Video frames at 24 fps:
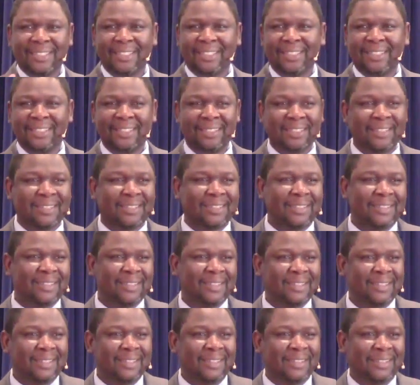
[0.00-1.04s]

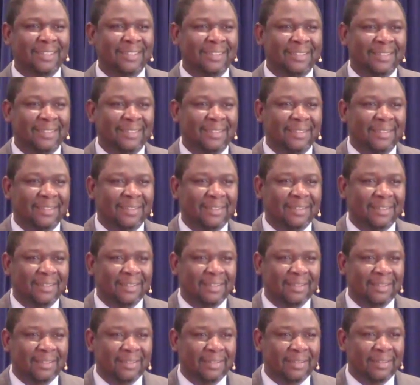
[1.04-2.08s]

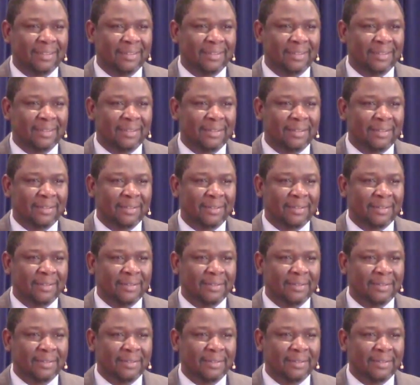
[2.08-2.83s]
[no speech]